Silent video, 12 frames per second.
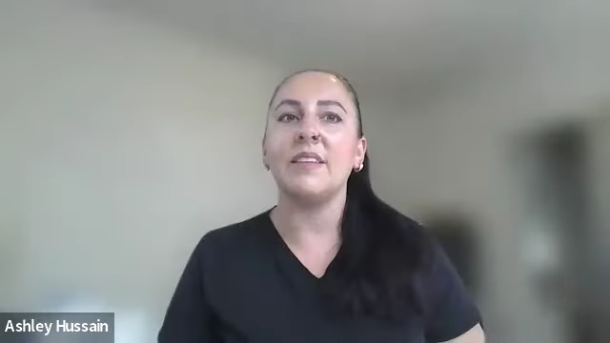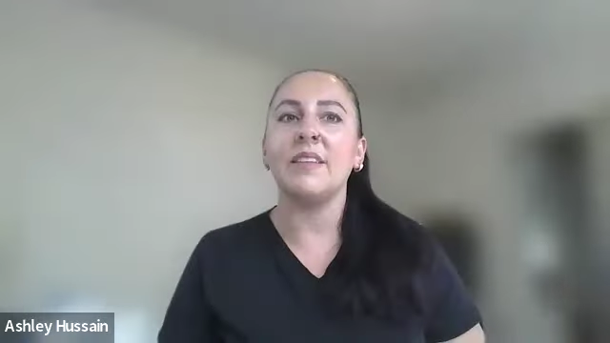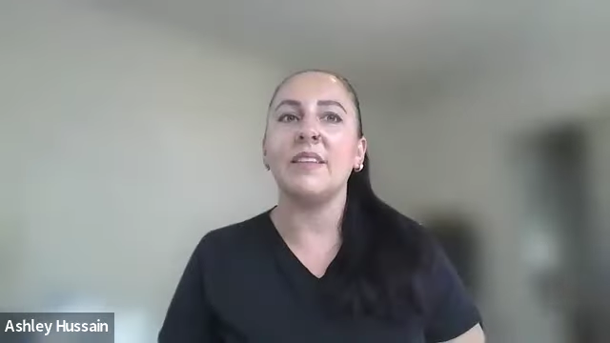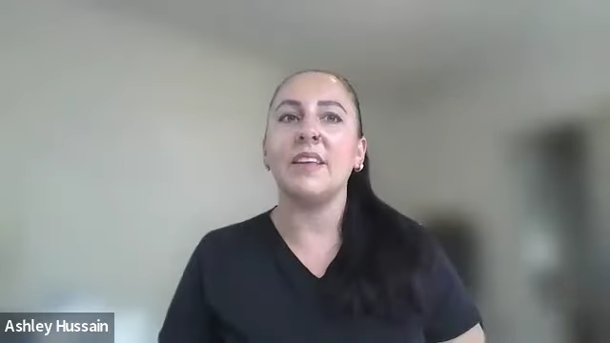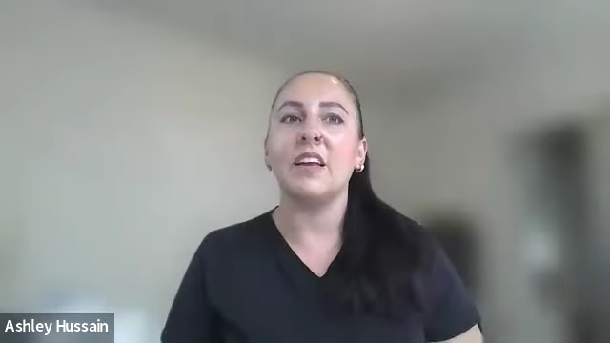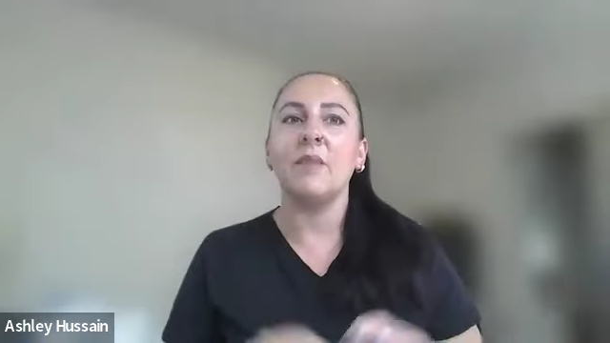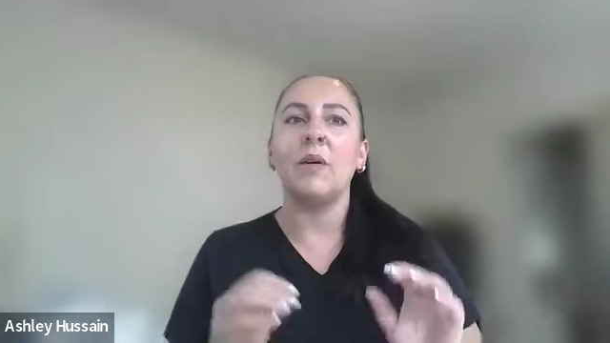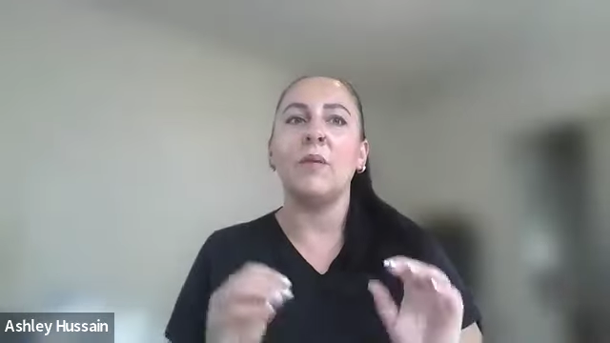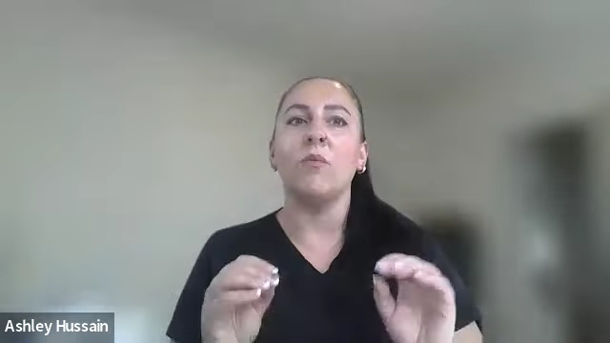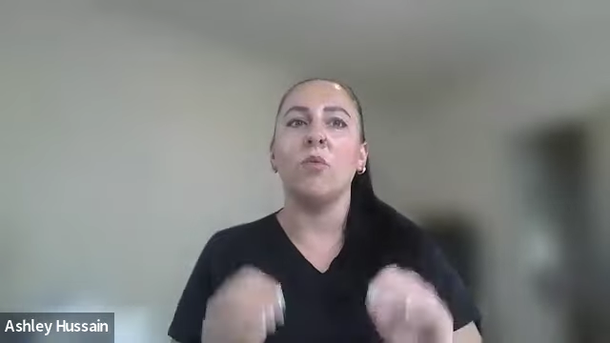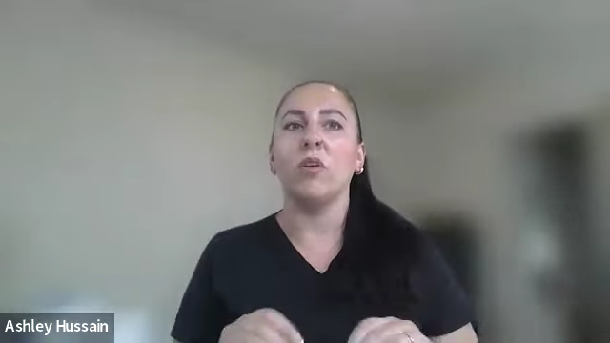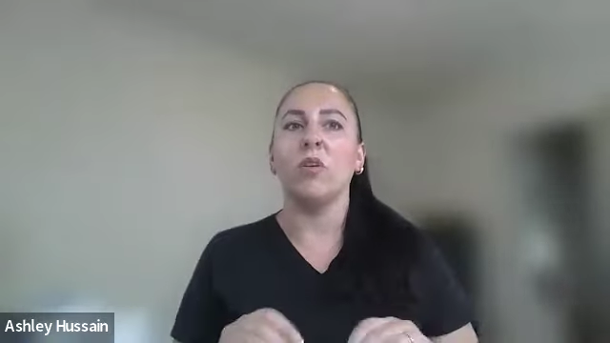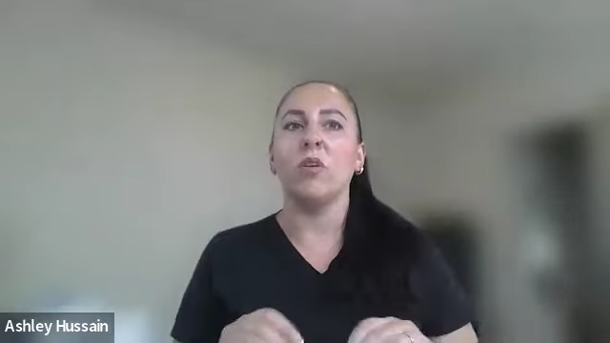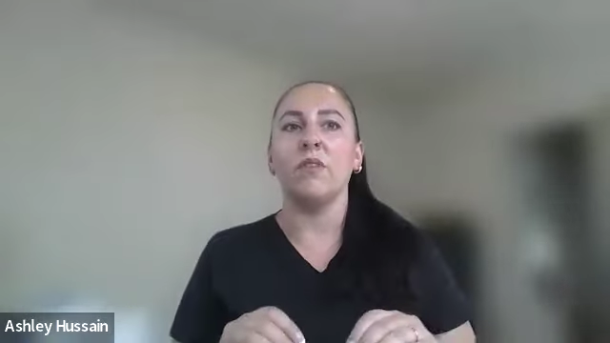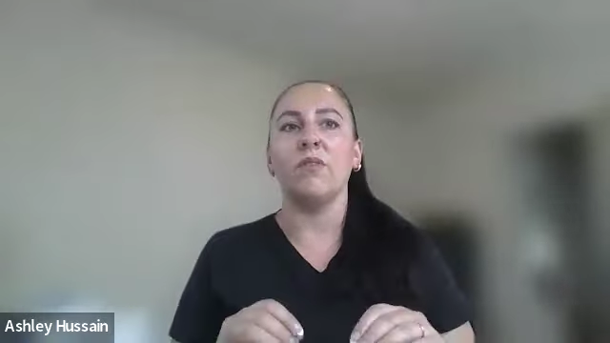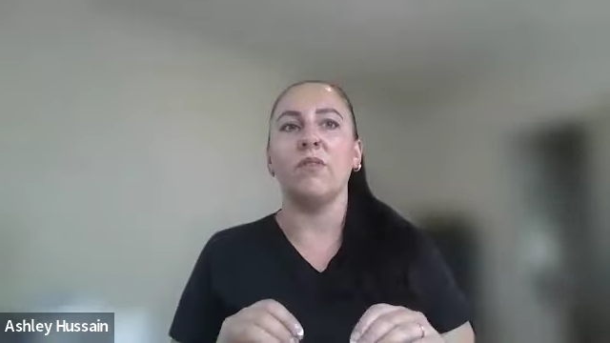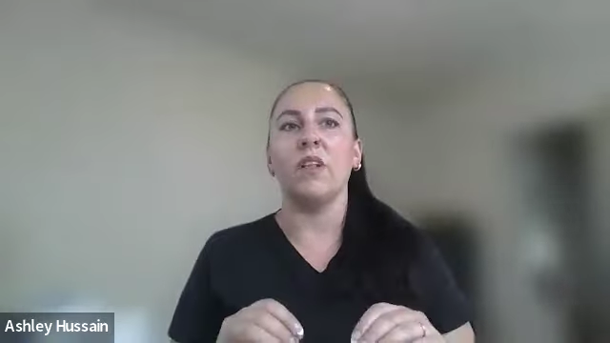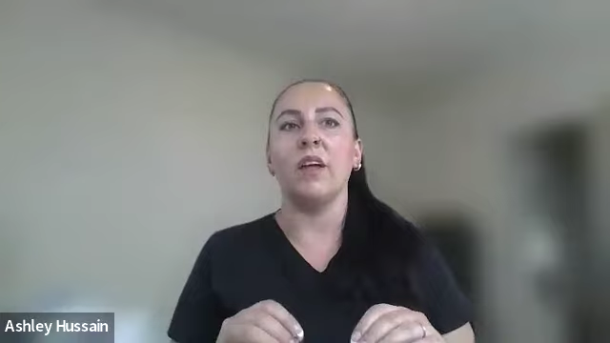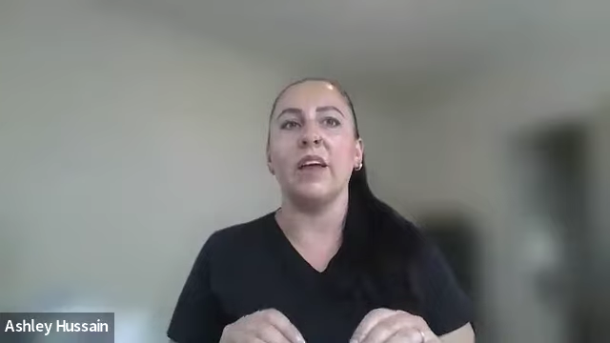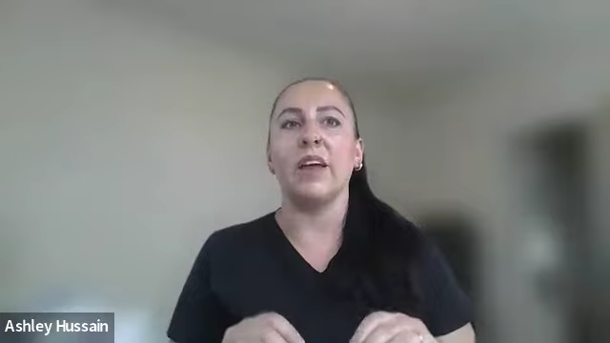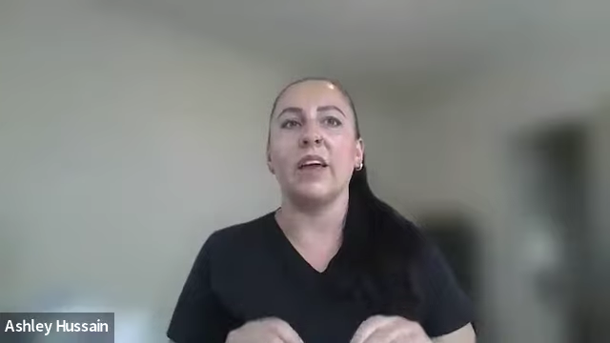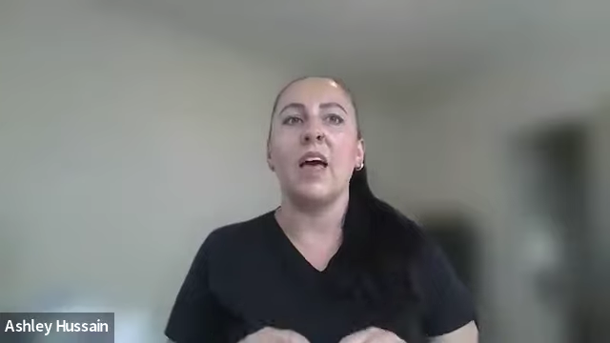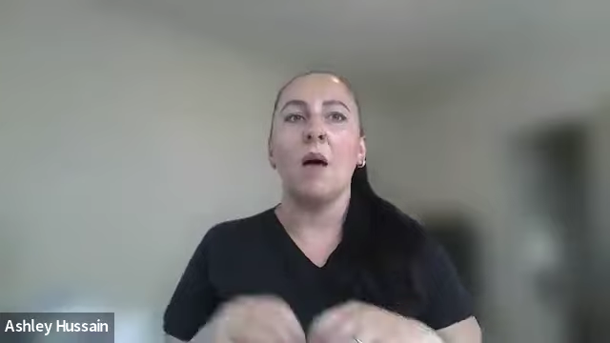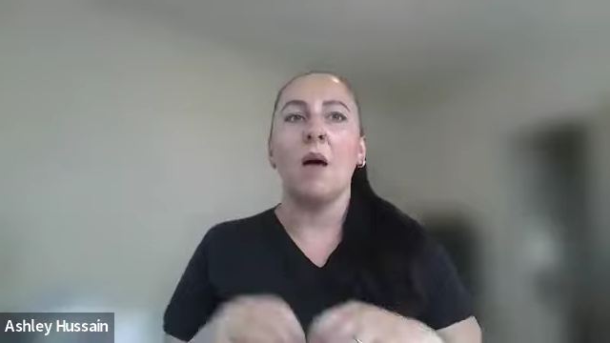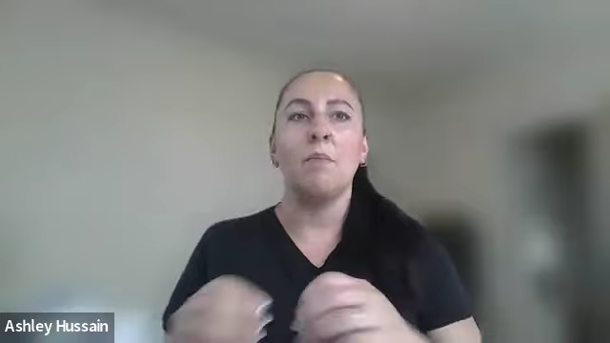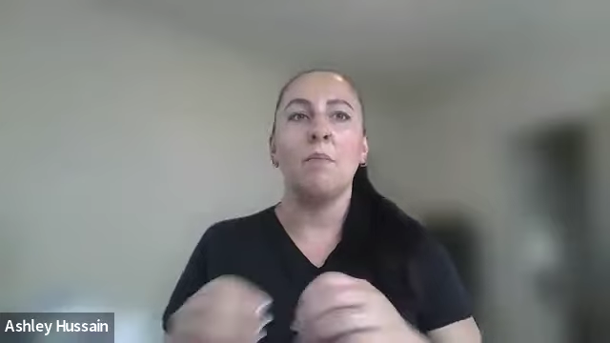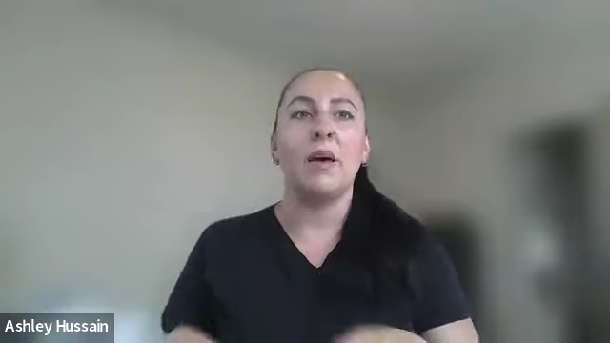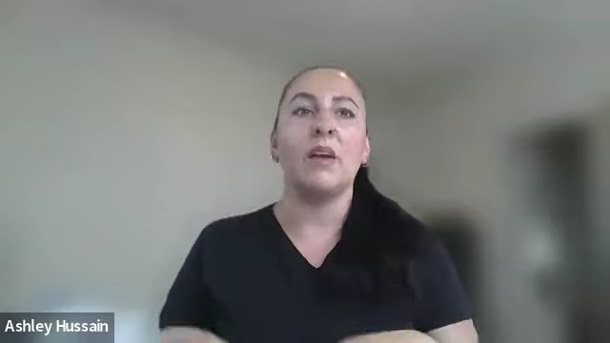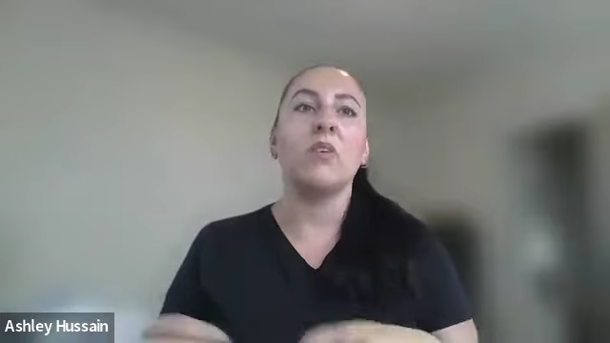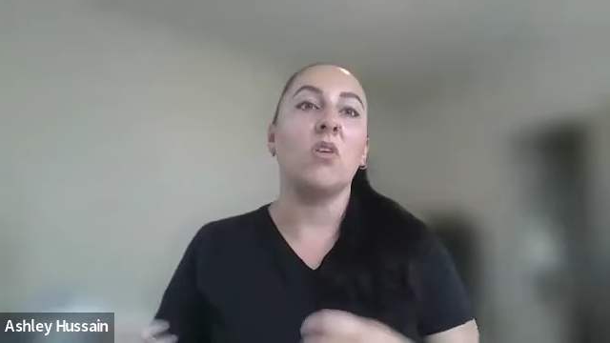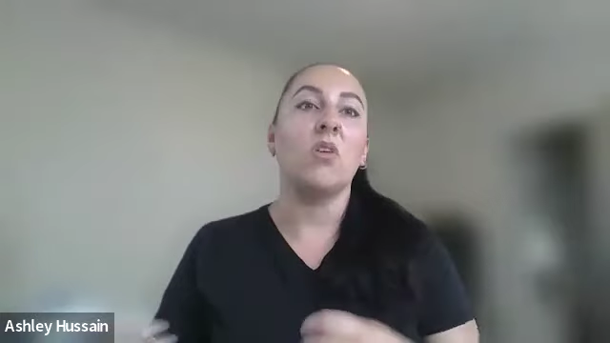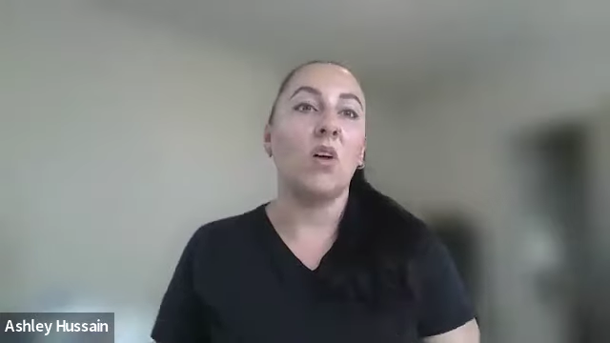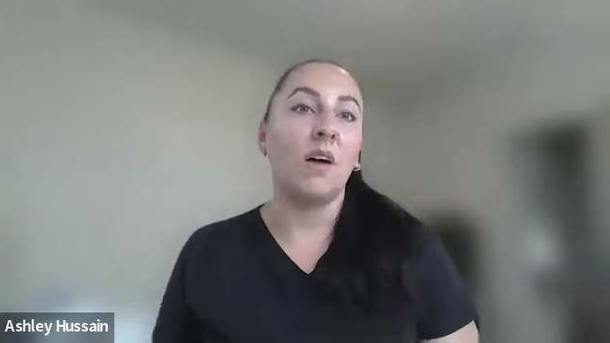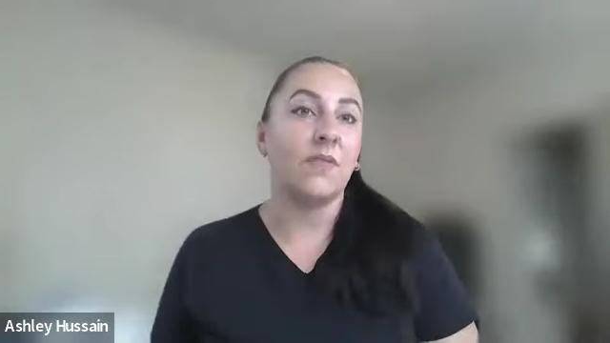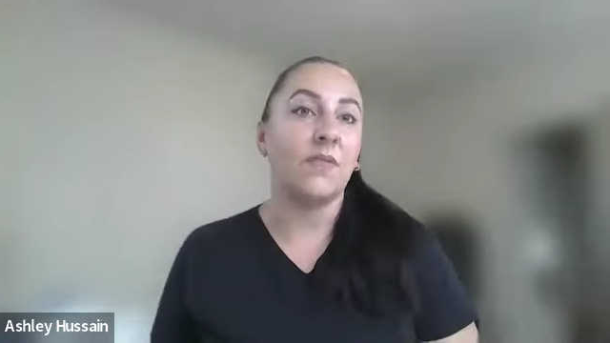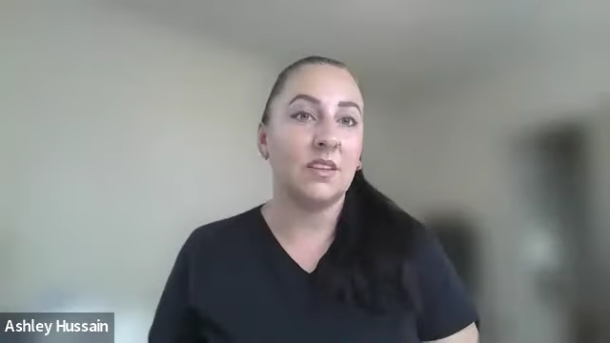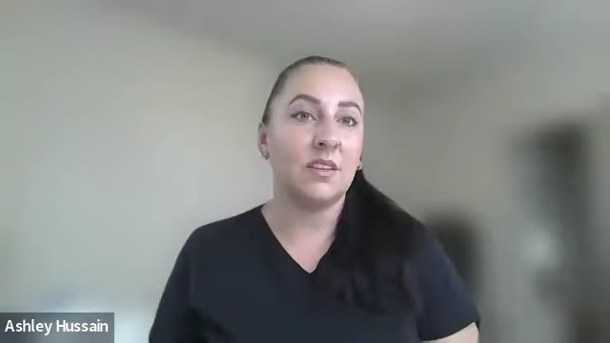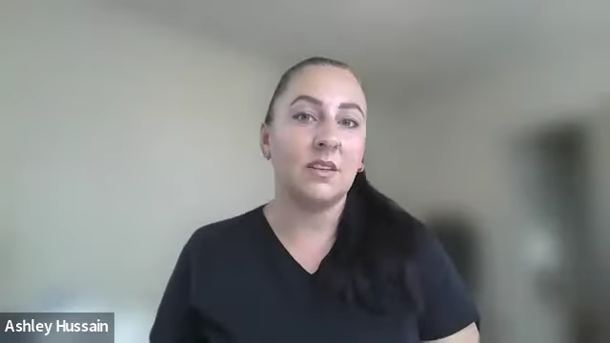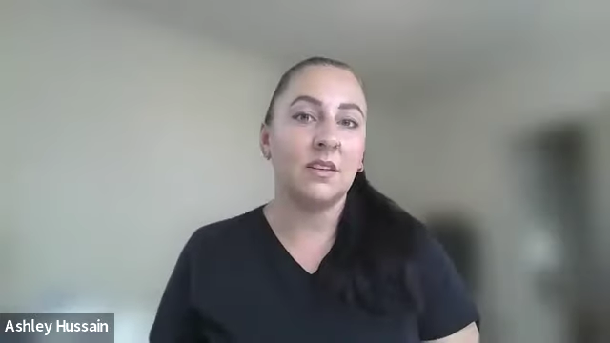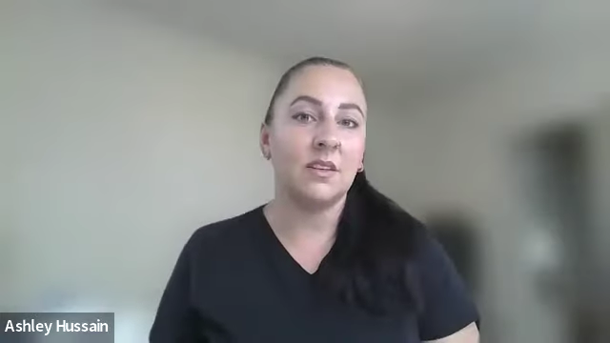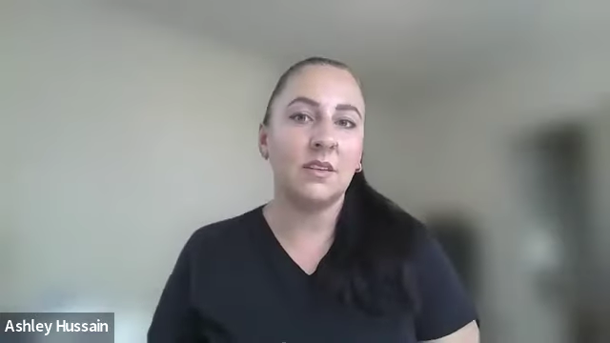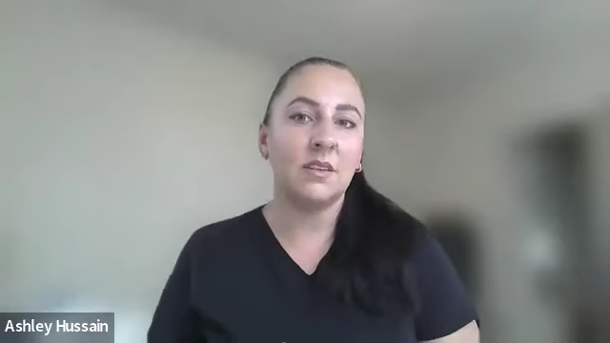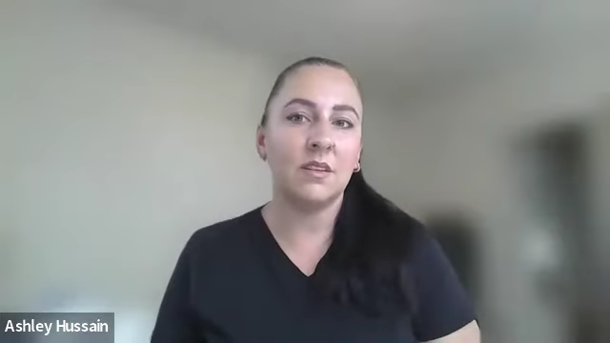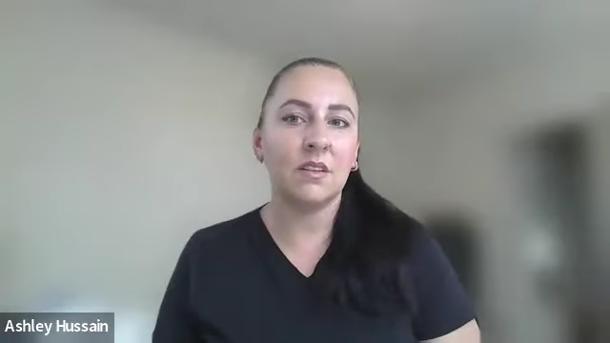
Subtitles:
Or is it going to be more of like a medical office?